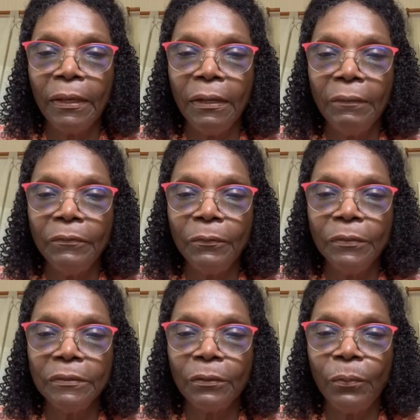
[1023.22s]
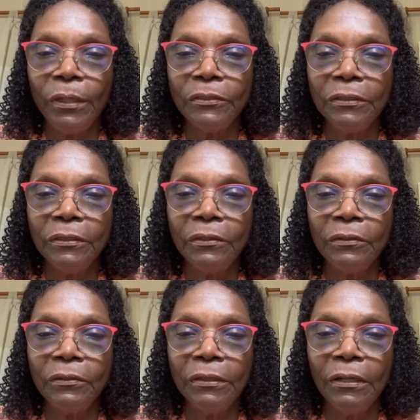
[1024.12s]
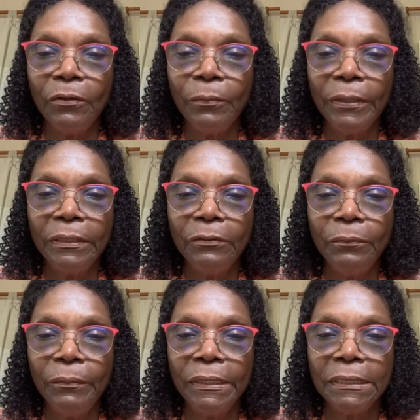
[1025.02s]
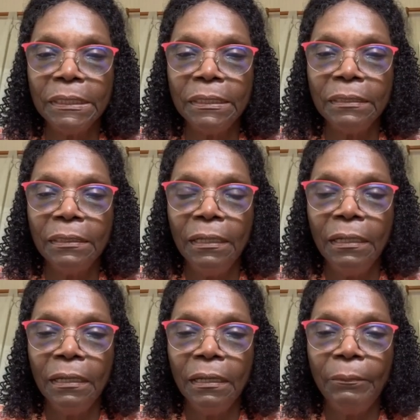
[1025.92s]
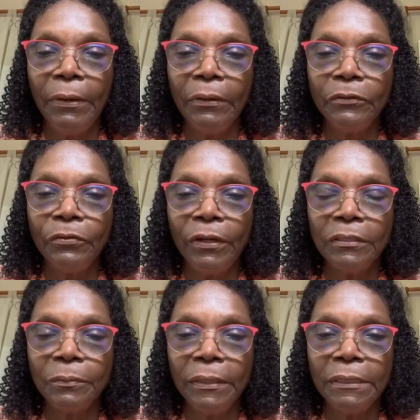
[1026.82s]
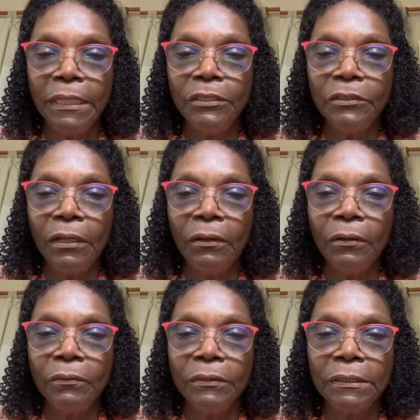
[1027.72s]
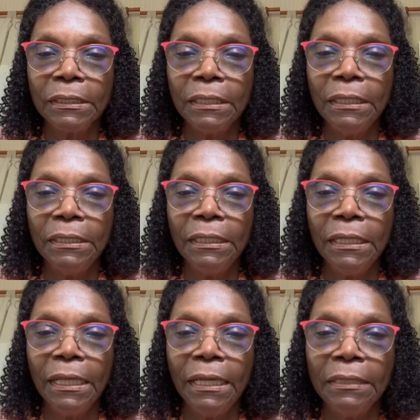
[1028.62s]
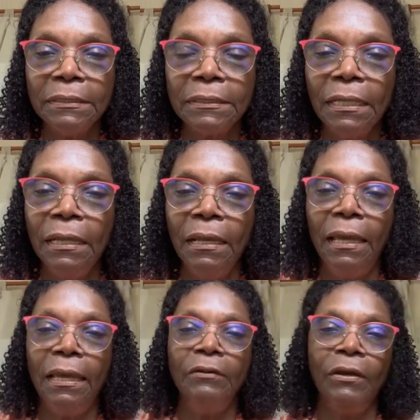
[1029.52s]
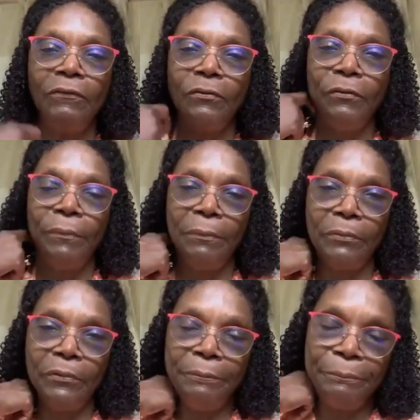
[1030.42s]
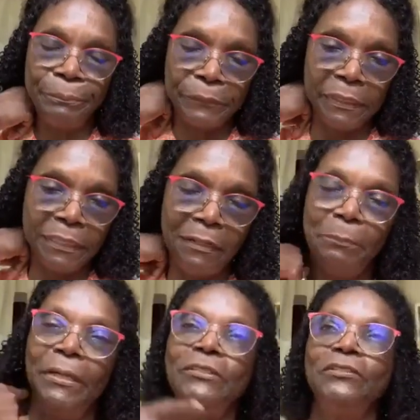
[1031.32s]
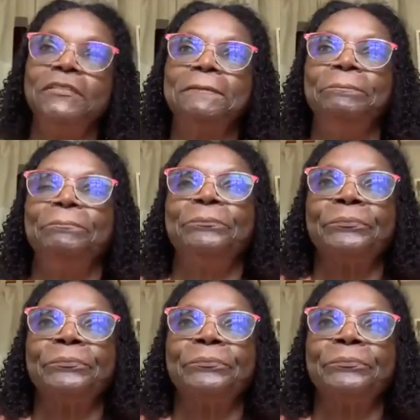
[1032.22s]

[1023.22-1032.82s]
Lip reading: There was a question earlier, I hope I don't miss it, about transplantation. How long does a kidney last? And you have to remember, I tell patients,